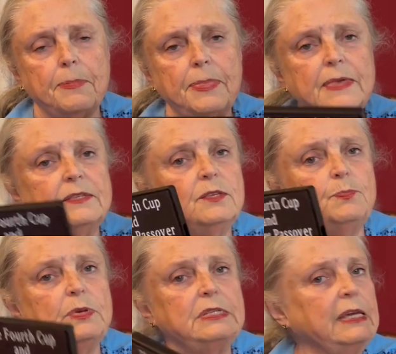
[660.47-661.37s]
This is
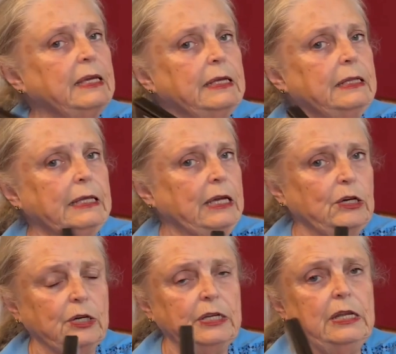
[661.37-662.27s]
particularly
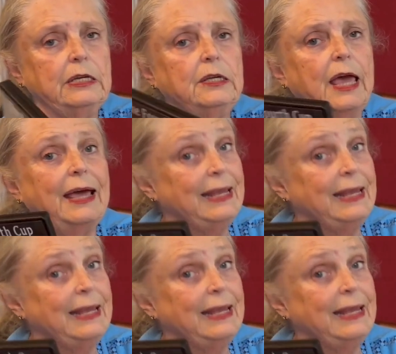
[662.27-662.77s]
good at